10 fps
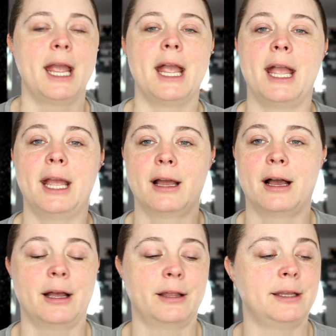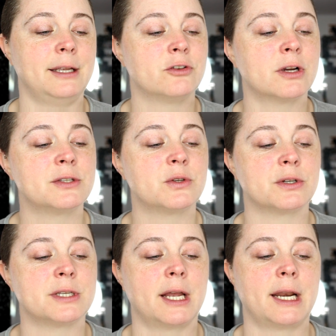And on the
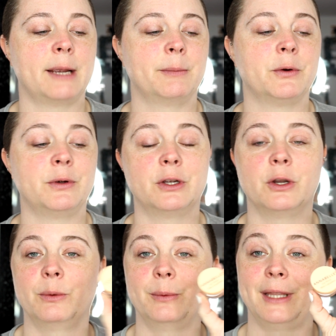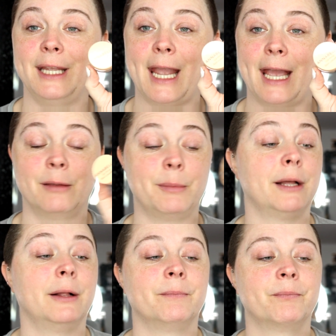drugstore side, I'm going to go in with the
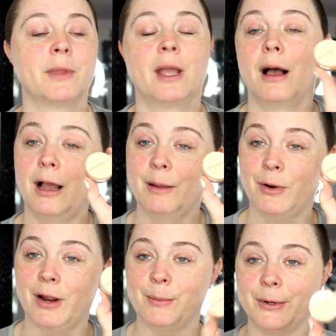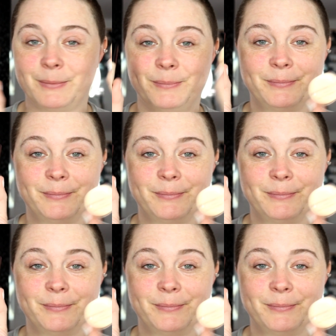Annabelle Eye Primer.